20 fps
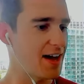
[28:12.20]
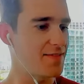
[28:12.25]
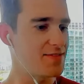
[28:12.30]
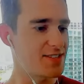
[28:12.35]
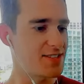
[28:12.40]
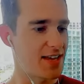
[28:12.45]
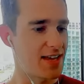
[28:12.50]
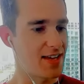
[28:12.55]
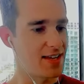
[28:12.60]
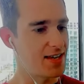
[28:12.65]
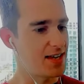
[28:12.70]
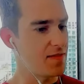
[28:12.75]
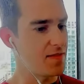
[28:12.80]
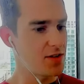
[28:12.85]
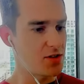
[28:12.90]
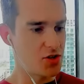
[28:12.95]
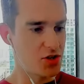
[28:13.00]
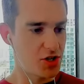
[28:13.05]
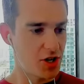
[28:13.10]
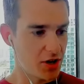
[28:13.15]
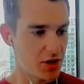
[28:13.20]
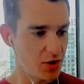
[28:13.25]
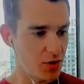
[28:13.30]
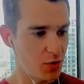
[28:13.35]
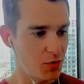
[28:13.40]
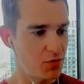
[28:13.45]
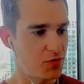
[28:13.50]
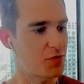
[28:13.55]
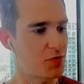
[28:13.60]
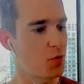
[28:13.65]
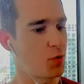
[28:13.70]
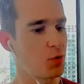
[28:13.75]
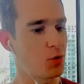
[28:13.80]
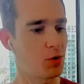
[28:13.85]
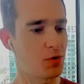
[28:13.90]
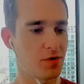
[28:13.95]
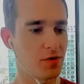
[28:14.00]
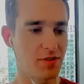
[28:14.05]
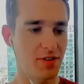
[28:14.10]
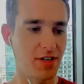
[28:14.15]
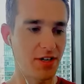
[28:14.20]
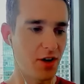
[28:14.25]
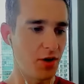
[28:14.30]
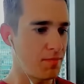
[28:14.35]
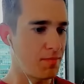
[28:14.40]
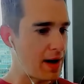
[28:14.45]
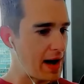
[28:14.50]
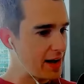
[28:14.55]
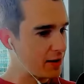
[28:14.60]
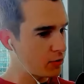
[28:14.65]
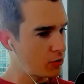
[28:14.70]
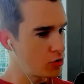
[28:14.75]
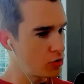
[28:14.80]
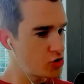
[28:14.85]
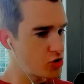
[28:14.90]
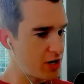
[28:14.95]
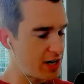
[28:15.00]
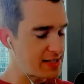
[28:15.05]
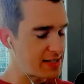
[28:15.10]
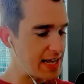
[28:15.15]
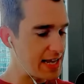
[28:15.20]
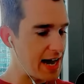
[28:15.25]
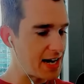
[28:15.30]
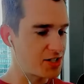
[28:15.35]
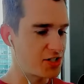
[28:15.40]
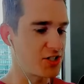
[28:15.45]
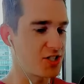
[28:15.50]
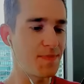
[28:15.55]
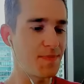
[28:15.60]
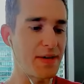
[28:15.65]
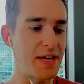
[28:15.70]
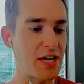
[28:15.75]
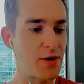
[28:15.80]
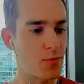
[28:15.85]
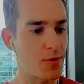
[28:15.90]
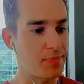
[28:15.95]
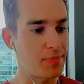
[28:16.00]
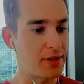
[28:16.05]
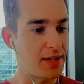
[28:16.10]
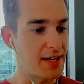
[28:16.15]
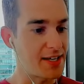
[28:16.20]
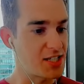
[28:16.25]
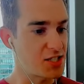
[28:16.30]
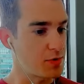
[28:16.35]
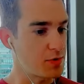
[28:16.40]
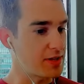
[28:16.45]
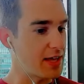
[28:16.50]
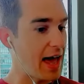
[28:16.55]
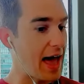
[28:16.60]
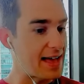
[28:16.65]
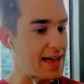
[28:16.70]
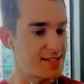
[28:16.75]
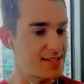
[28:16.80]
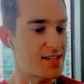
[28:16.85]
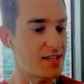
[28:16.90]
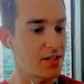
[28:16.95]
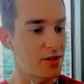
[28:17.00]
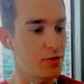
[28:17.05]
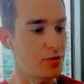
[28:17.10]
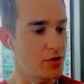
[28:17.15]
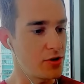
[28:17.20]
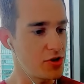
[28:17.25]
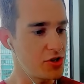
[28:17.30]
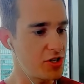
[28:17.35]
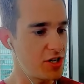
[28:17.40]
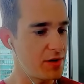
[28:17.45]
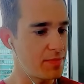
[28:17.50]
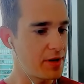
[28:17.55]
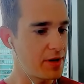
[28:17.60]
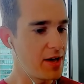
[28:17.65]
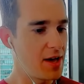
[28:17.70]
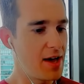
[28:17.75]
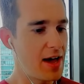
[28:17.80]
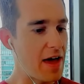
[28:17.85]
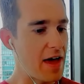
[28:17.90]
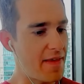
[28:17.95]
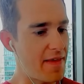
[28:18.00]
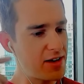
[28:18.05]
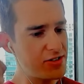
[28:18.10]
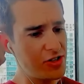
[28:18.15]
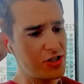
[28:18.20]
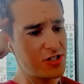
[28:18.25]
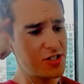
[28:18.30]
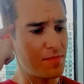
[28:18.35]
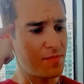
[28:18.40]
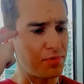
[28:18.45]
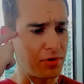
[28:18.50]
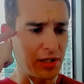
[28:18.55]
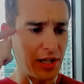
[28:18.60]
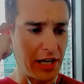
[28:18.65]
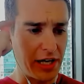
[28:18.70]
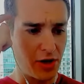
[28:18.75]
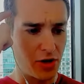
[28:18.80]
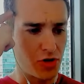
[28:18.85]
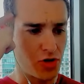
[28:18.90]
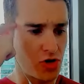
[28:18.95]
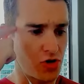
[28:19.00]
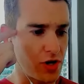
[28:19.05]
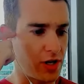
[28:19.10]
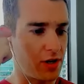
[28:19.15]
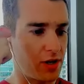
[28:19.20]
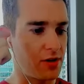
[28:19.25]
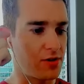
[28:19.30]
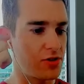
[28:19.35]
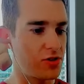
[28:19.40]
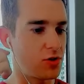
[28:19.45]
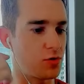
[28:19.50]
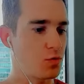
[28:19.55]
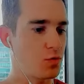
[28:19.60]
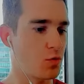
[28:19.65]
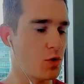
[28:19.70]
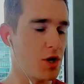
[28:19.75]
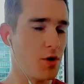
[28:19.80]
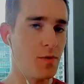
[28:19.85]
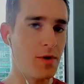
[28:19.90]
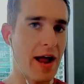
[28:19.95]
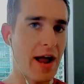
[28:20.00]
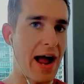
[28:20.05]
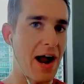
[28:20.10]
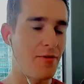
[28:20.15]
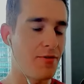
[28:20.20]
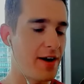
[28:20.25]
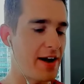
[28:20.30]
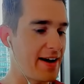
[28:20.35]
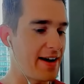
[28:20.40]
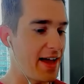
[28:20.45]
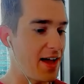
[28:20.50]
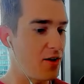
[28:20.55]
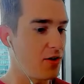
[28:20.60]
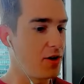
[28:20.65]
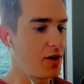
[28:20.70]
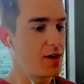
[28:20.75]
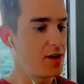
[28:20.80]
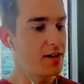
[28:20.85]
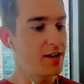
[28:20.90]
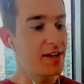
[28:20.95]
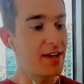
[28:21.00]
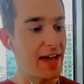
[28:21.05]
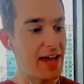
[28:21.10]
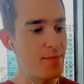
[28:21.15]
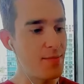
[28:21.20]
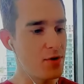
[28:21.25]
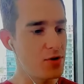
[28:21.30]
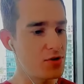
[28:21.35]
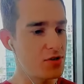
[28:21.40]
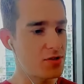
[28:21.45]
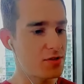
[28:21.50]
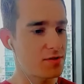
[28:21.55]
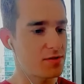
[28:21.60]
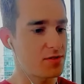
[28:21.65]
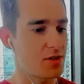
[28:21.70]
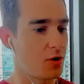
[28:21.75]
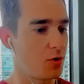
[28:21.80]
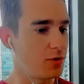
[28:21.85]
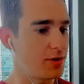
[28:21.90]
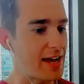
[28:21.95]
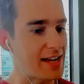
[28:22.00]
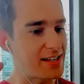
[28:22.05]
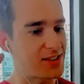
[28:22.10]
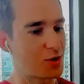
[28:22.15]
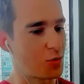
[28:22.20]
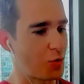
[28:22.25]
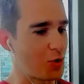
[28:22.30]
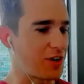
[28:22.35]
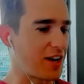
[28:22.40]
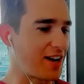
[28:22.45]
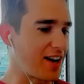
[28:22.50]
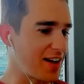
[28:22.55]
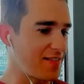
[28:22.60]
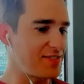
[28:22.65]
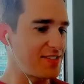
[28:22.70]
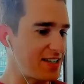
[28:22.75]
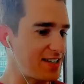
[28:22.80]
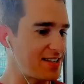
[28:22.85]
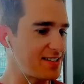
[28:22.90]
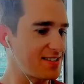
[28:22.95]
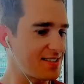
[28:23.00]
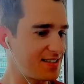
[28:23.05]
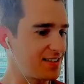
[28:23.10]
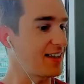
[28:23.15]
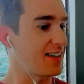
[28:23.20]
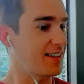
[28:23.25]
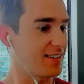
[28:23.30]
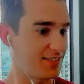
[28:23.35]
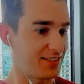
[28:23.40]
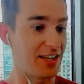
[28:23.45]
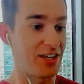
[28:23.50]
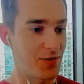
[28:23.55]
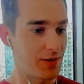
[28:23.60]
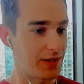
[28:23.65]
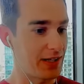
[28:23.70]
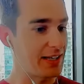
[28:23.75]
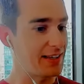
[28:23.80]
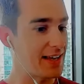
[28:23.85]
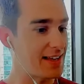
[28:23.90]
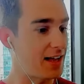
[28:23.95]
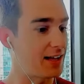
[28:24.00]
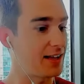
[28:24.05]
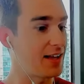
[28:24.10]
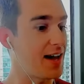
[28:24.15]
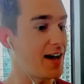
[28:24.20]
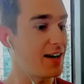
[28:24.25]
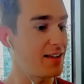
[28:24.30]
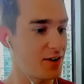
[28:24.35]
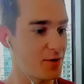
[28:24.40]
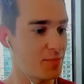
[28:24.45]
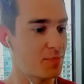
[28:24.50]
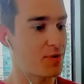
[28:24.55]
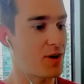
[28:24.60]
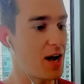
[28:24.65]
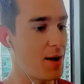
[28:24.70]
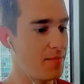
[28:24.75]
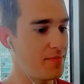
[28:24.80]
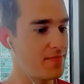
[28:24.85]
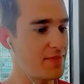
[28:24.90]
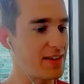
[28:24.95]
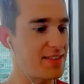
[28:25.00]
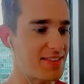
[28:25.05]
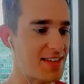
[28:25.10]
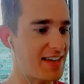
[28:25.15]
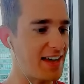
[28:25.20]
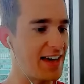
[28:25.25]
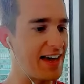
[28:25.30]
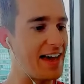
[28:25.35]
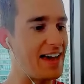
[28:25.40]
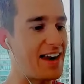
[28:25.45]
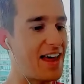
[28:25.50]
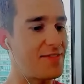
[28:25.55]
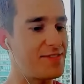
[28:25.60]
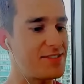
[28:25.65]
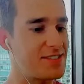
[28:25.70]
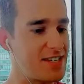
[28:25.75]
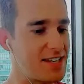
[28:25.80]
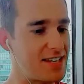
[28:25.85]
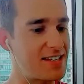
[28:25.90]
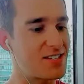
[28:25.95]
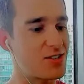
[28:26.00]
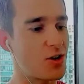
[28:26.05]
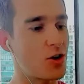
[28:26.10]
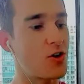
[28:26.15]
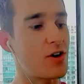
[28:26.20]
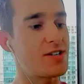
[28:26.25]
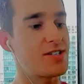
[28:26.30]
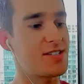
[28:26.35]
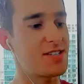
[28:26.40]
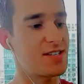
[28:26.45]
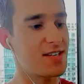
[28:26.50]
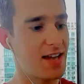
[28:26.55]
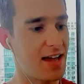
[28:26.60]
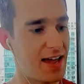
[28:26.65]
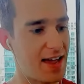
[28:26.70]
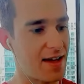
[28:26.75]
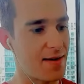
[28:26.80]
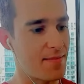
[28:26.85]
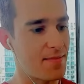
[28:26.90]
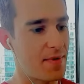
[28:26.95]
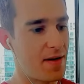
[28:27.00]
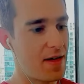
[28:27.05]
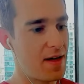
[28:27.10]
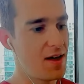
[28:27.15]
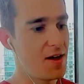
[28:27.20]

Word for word: I've said in the show for, you know, microtransactions being replaced with asset ownership. And that's just a player trigger. So where we're at right now, gamers don't like the word NFTs. Like literally, that a lot of their problem, they think NFTs are a scam.